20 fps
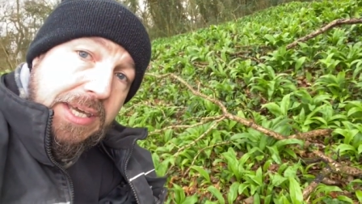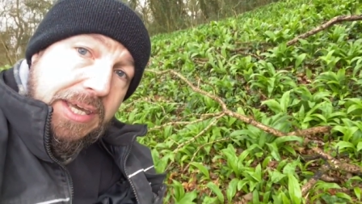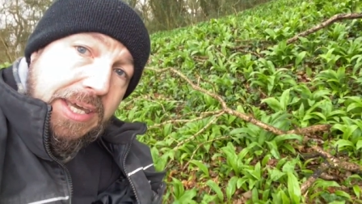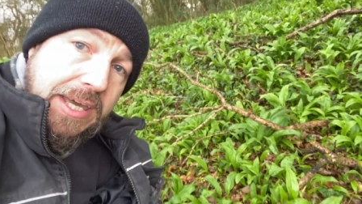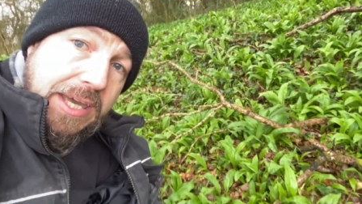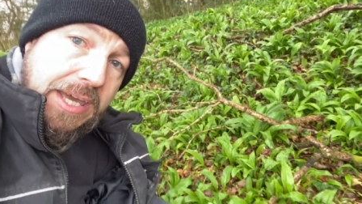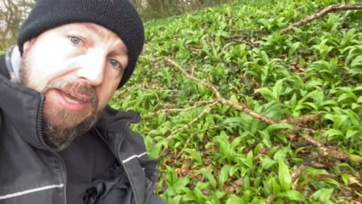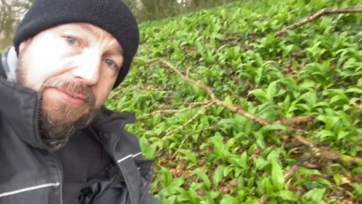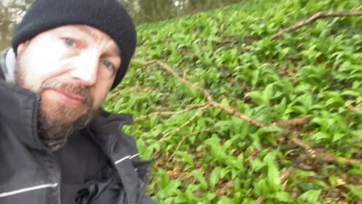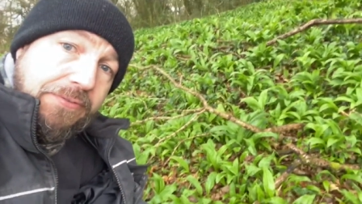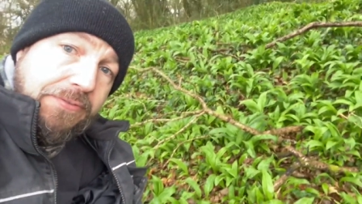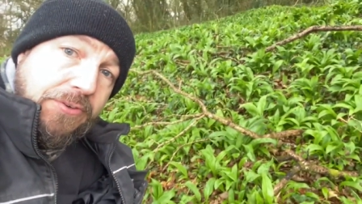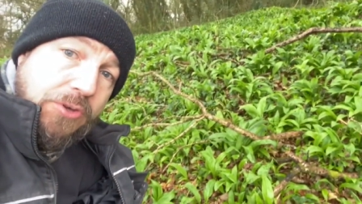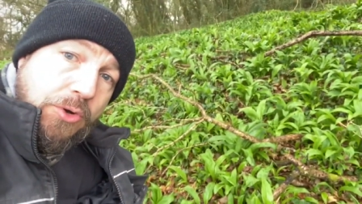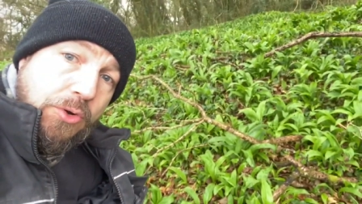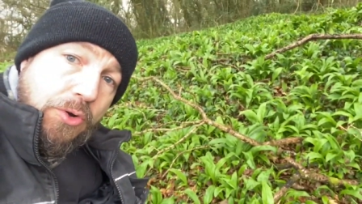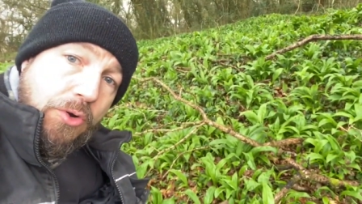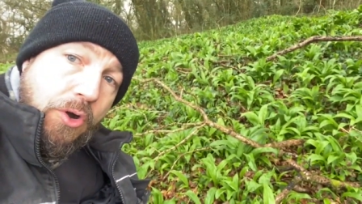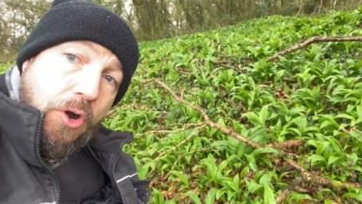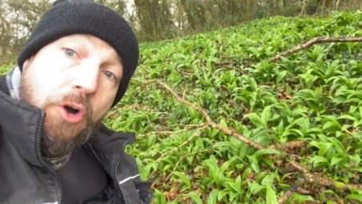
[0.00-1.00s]
if
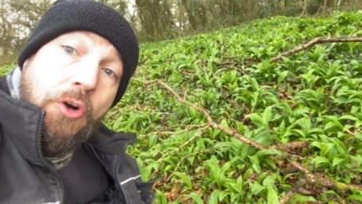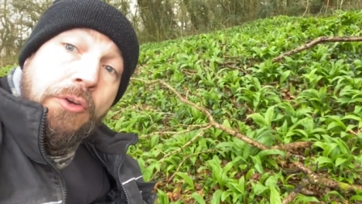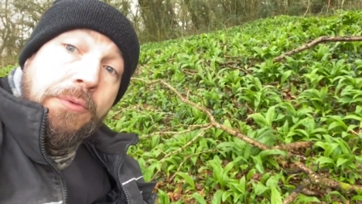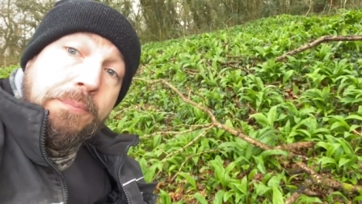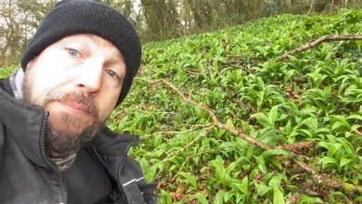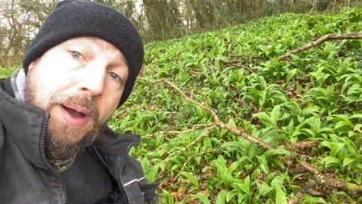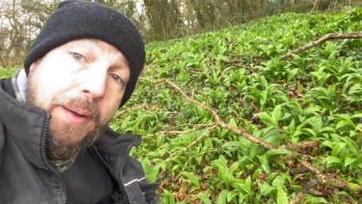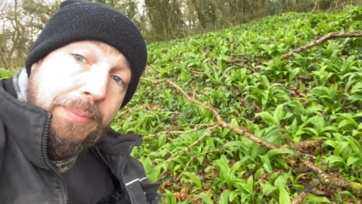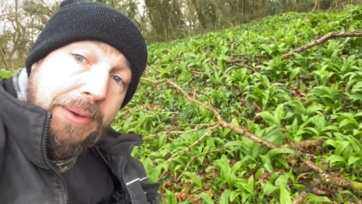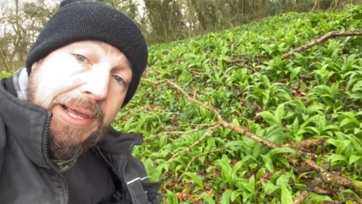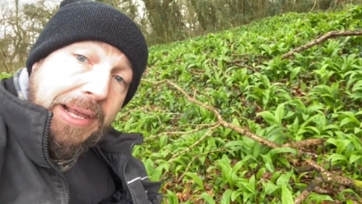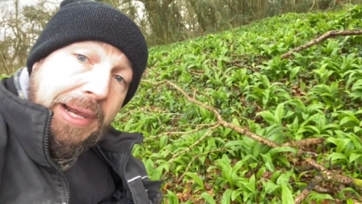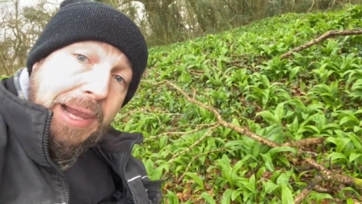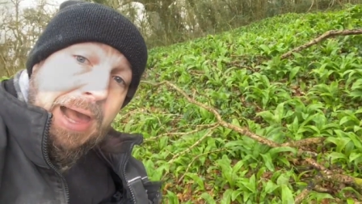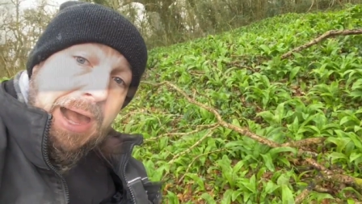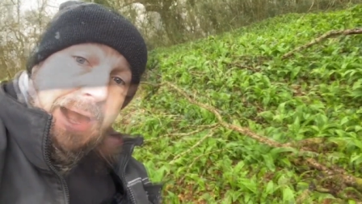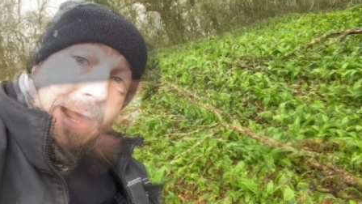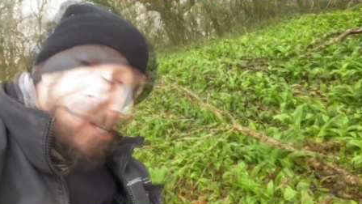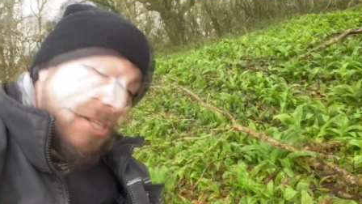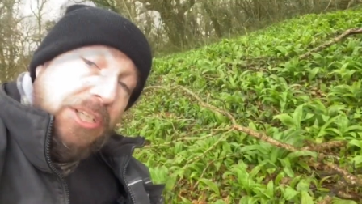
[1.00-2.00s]
you're on public
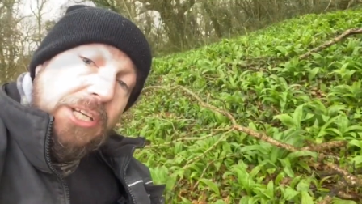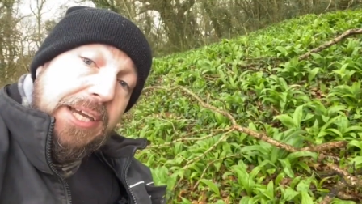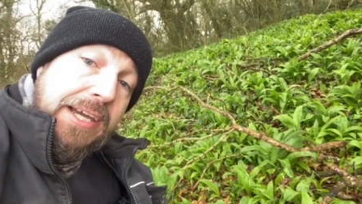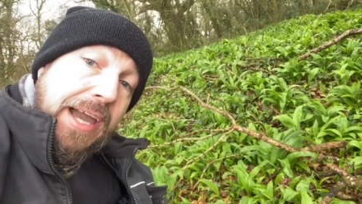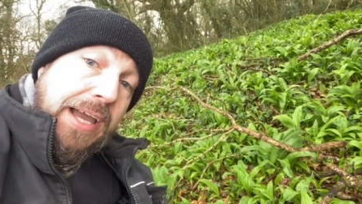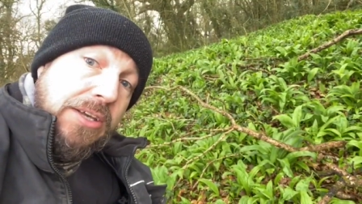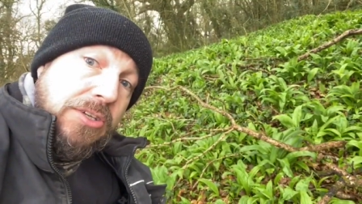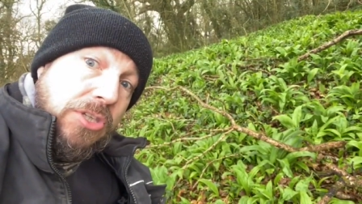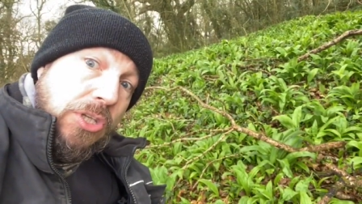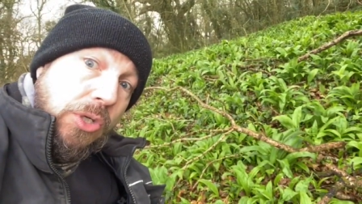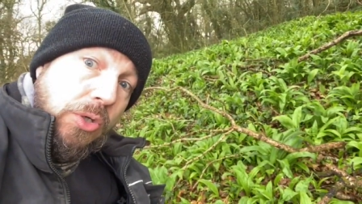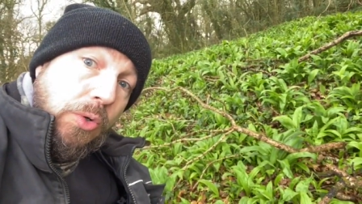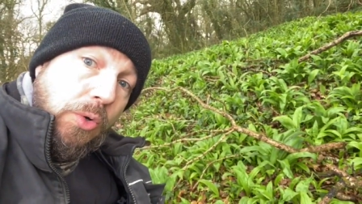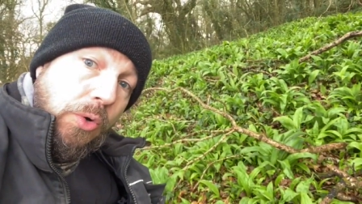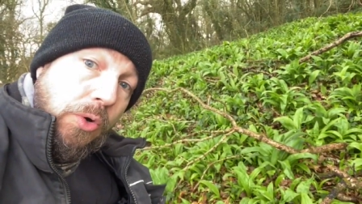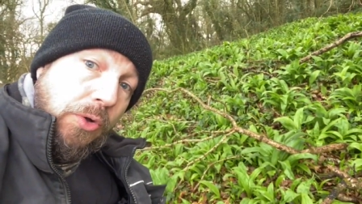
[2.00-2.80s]
land, it's actually against the law